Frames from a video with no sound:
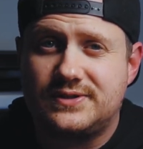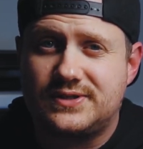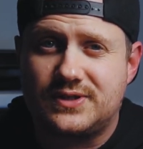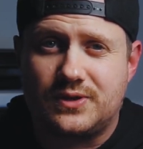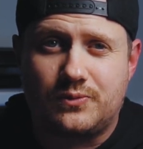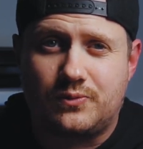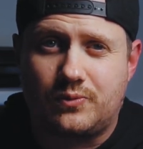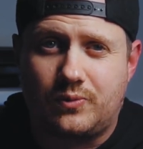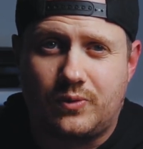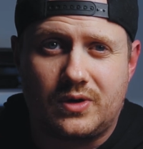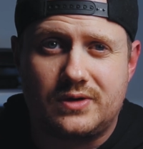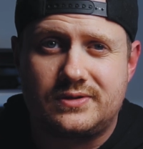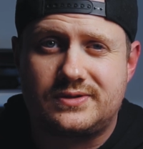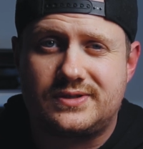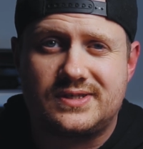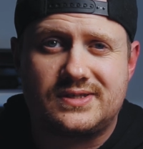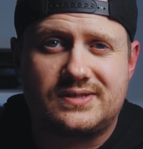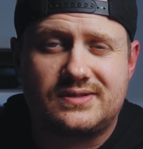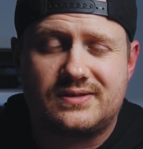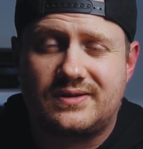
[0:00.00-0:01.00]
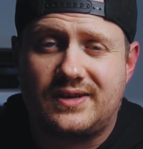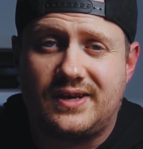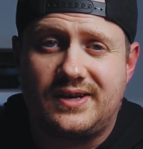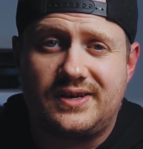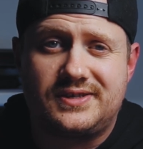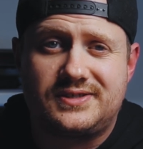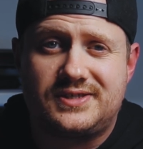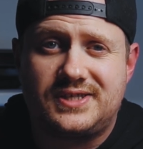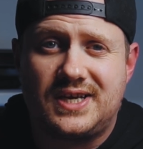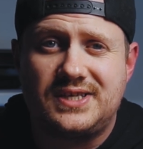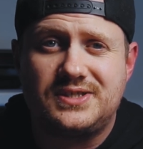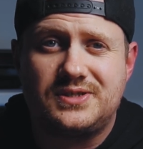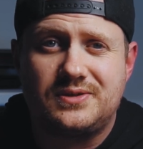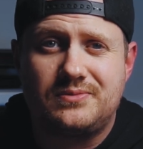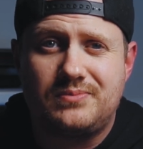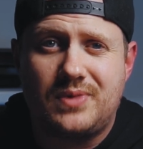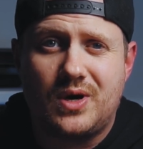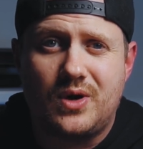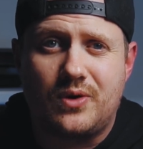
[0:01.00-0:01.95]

so we're just gonna change them